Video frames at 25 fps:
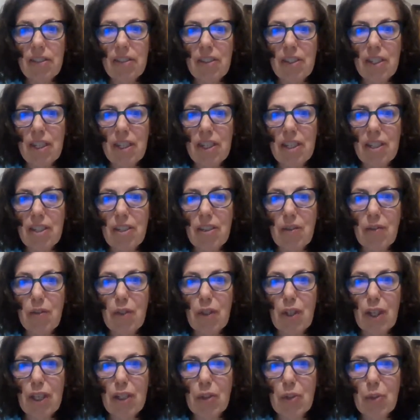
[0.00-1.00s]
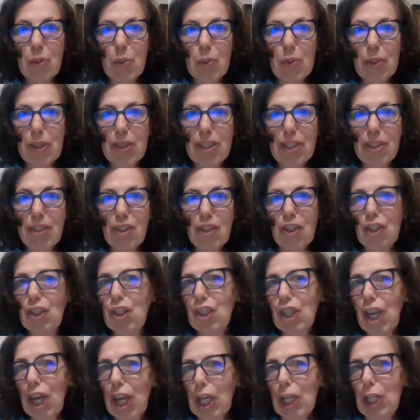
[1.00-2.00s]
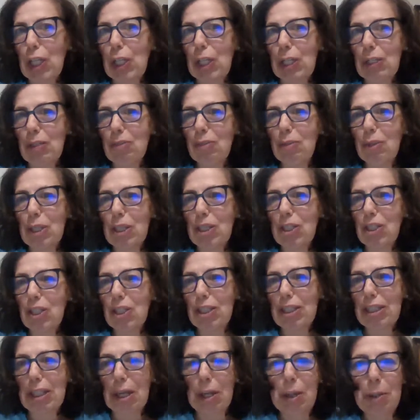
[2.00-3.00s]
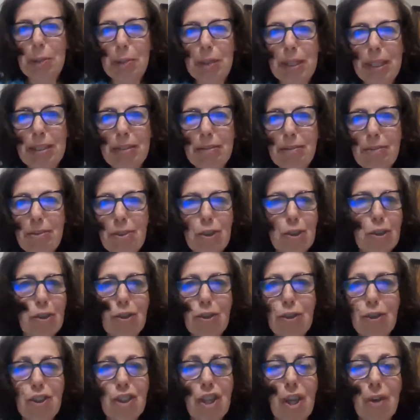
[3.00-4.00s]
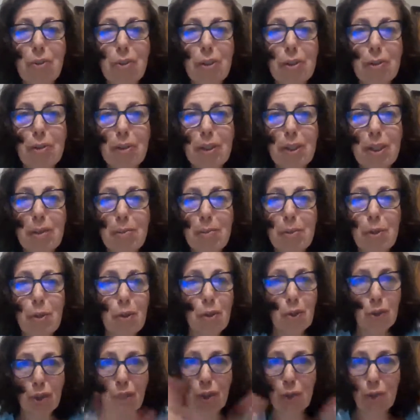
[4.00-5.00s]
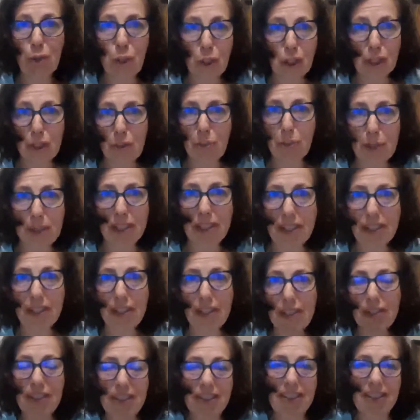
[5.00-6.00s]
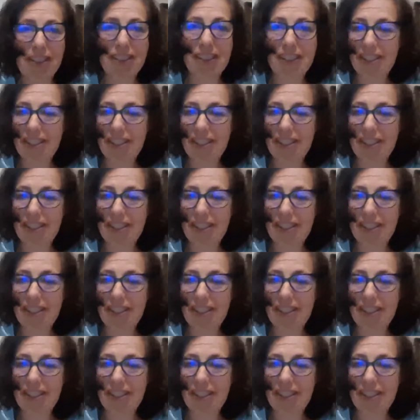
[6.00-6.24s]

And then if you guys are willing to share, you want to just tell me, you can just shout out a number. There's no judgment here.